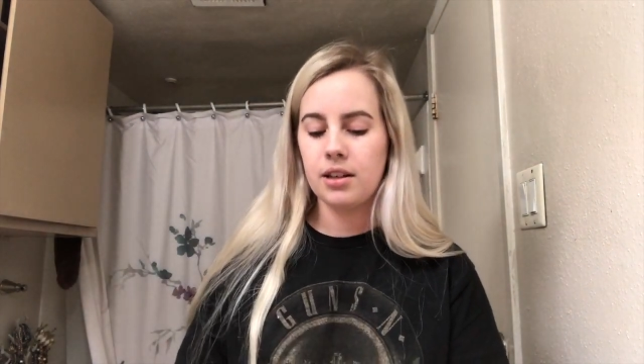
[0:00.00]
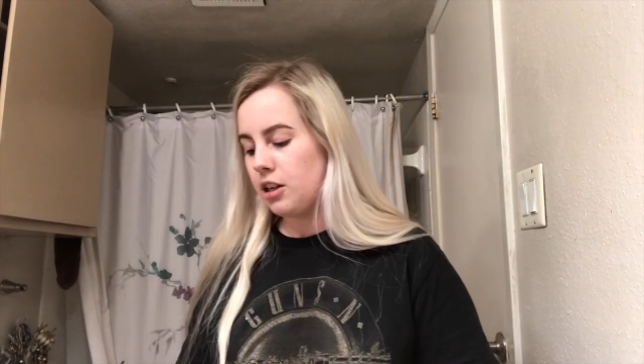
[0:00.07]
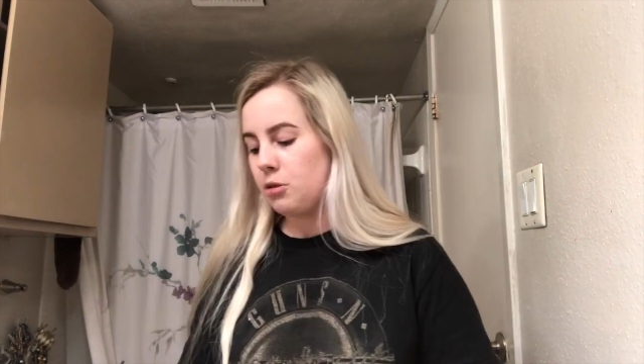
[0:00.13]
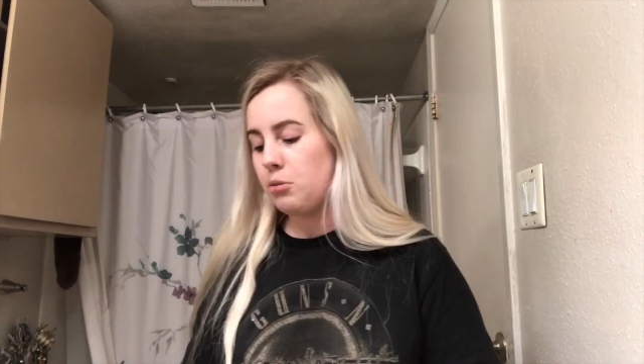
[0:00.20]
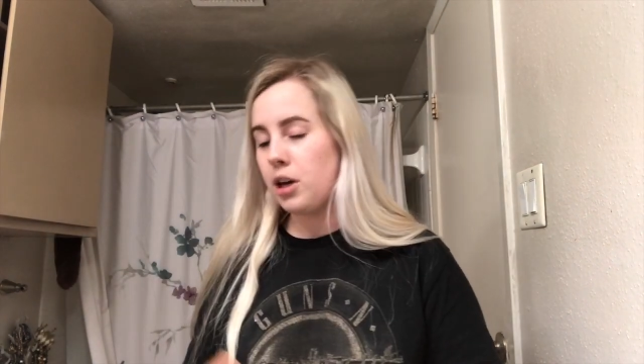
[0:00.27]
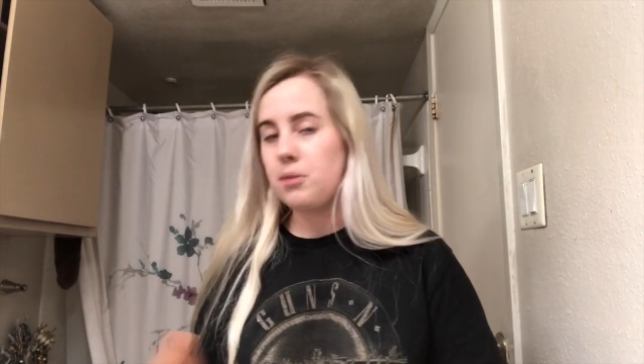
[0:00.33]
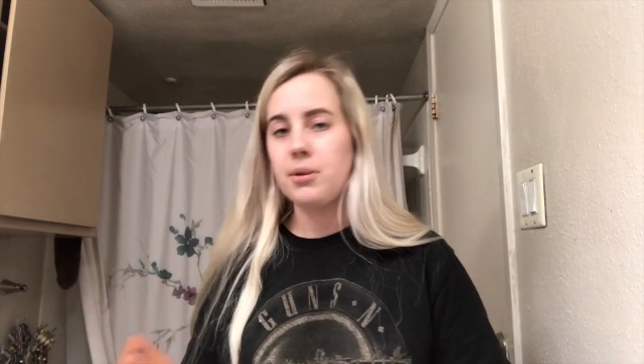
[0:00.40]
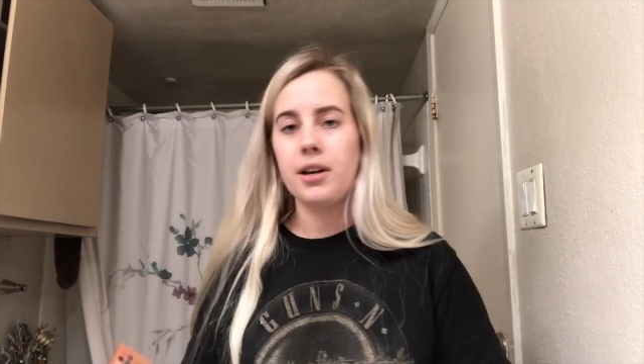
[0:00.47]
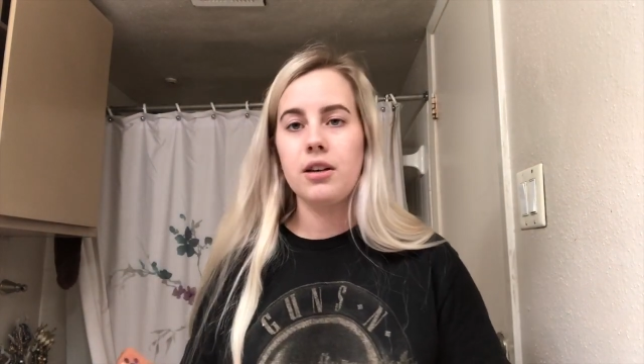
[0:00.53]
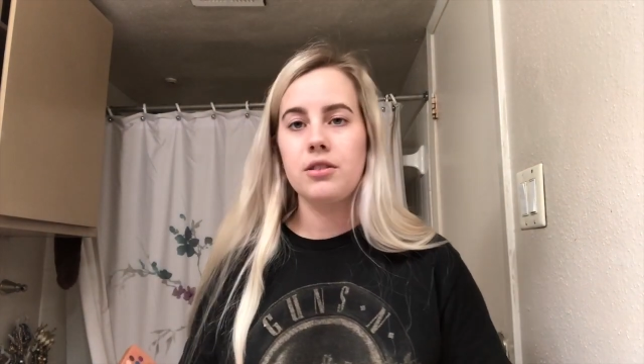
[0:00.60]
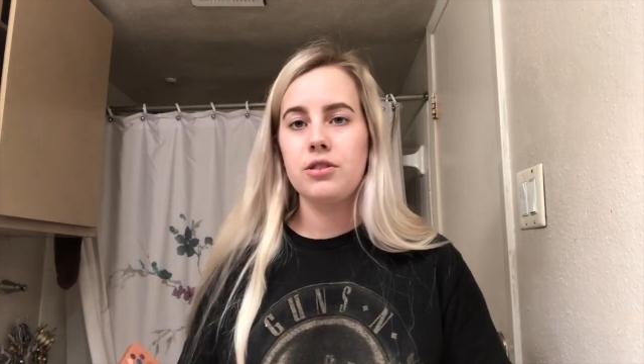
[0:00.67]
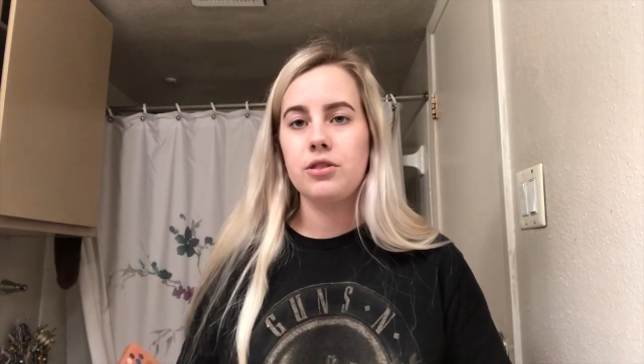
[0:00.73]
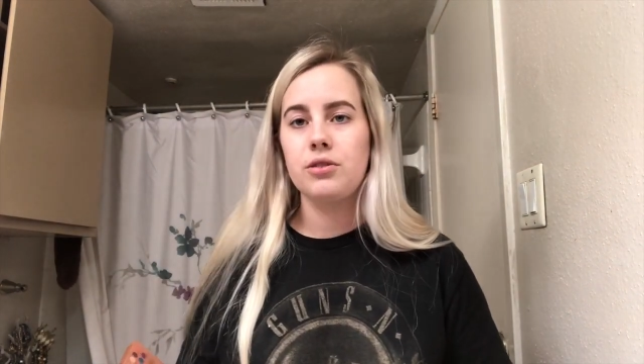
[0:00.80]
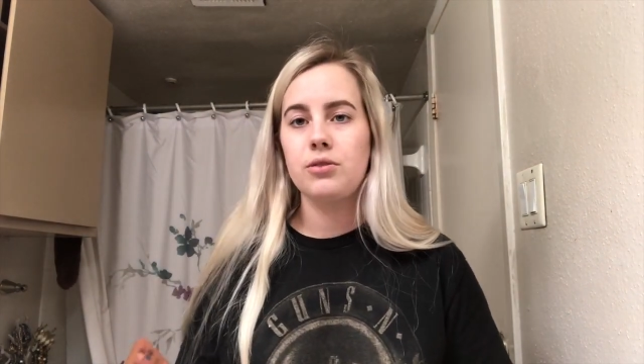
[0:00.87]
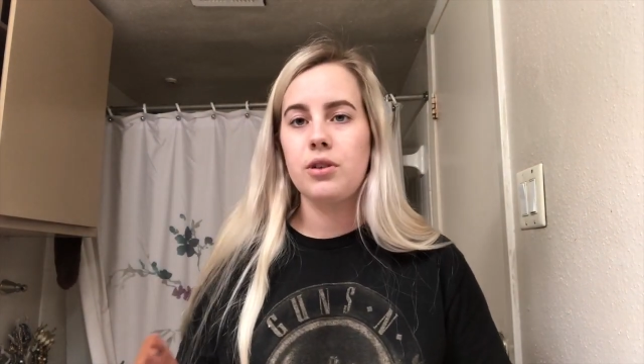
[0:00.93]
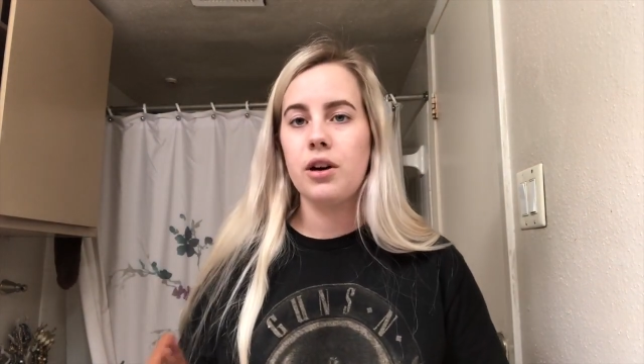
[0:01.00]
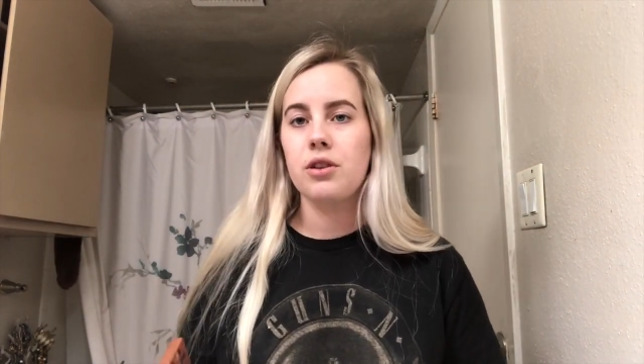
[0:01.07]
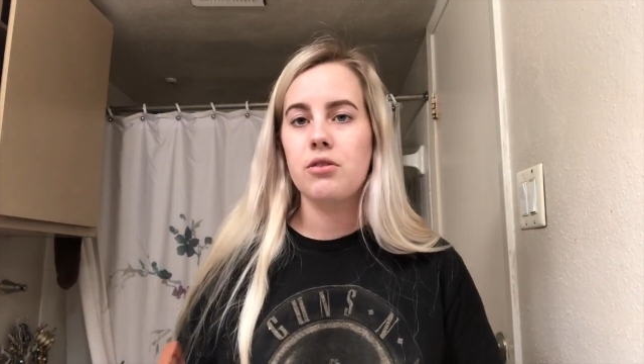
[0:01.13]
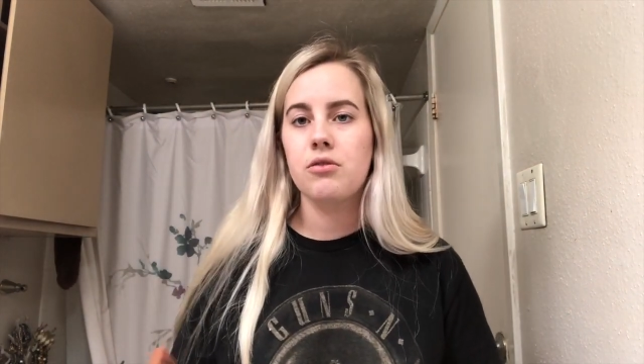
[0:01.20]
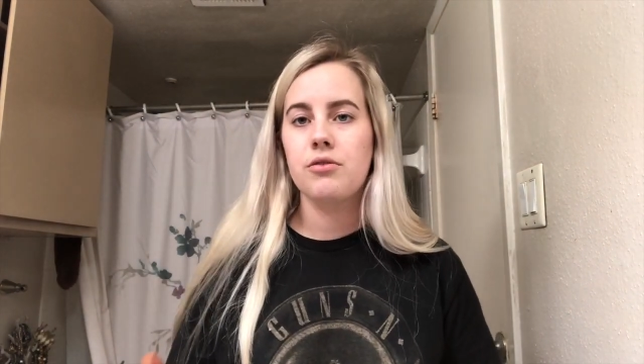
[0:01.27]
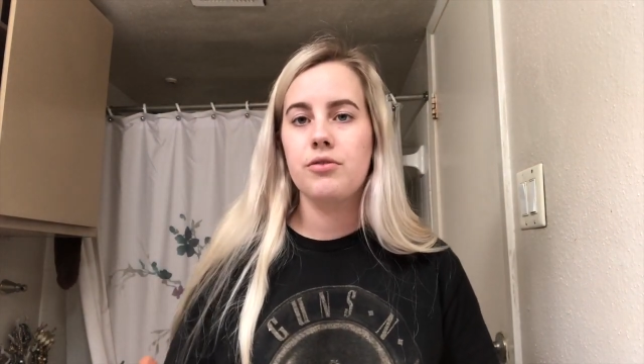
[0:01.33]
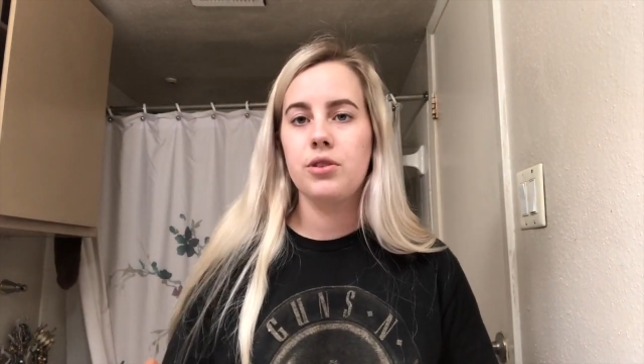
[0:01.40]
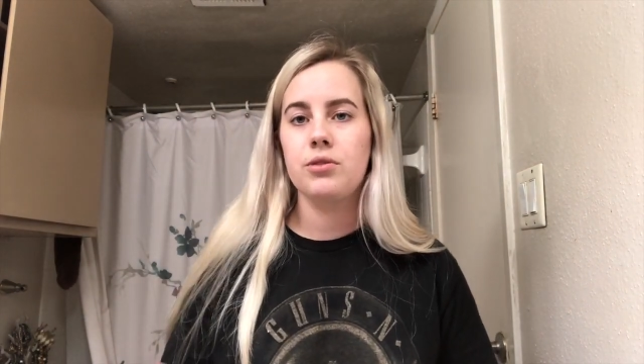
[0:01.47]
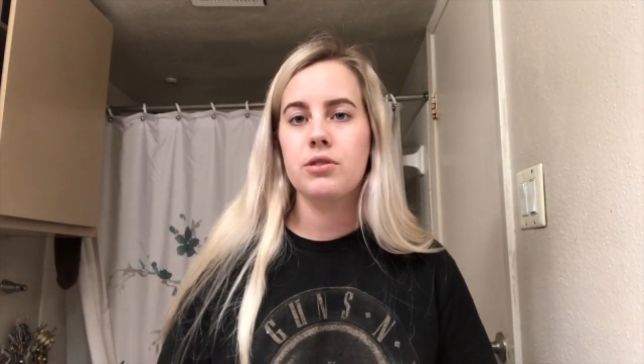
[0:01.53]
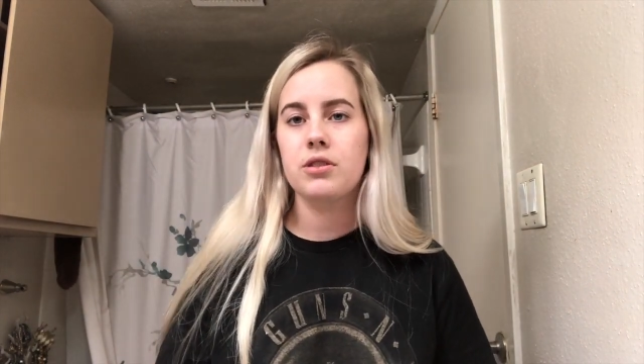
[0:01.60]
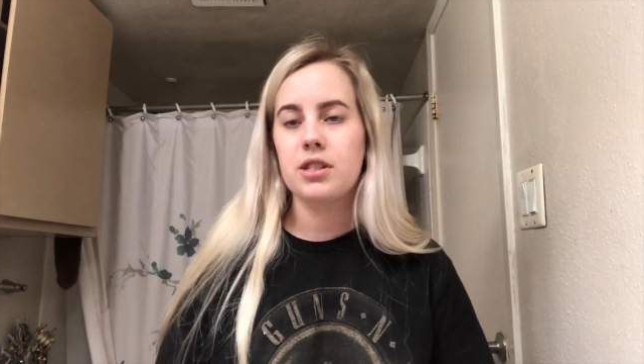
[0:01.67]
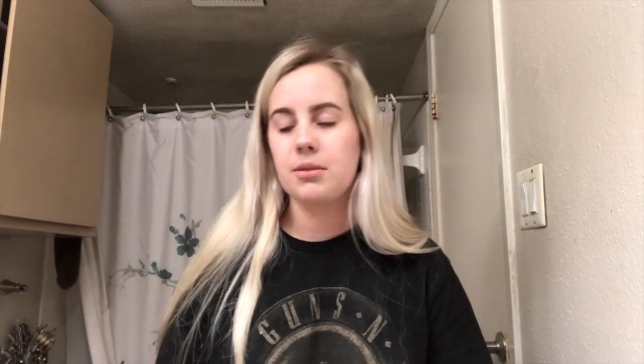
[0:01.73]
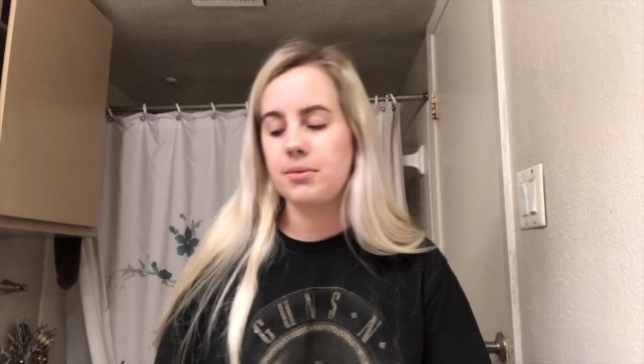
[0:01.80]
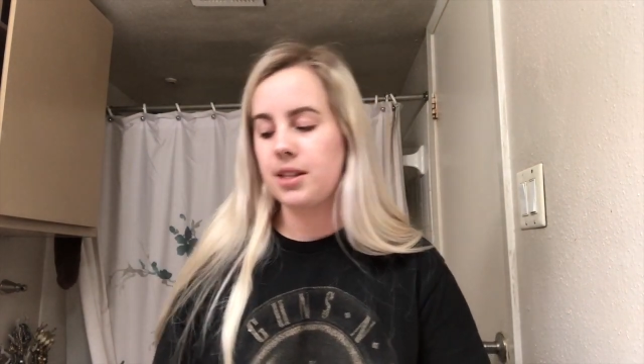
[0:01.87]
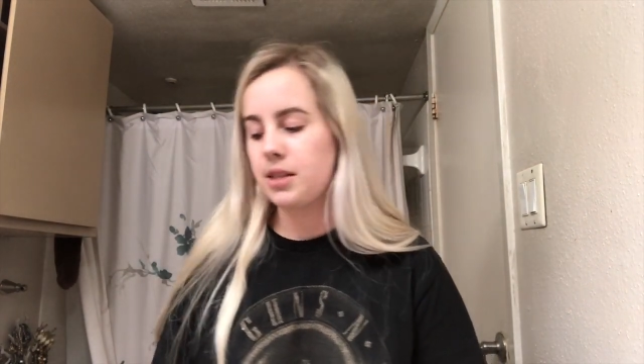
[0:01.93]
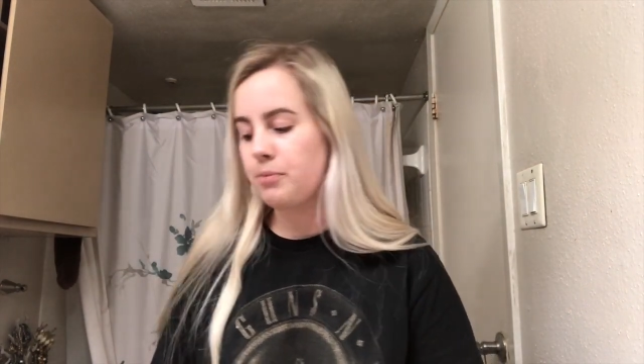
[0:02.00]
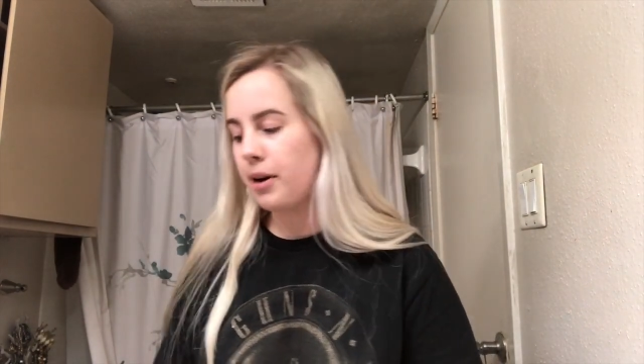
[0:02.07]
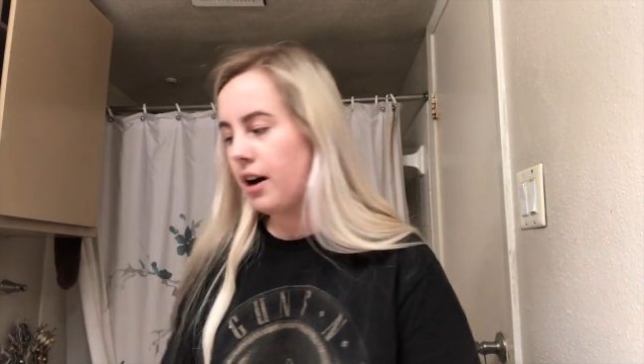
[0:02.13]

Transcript: You know, maybe I'll do other reviews on some of these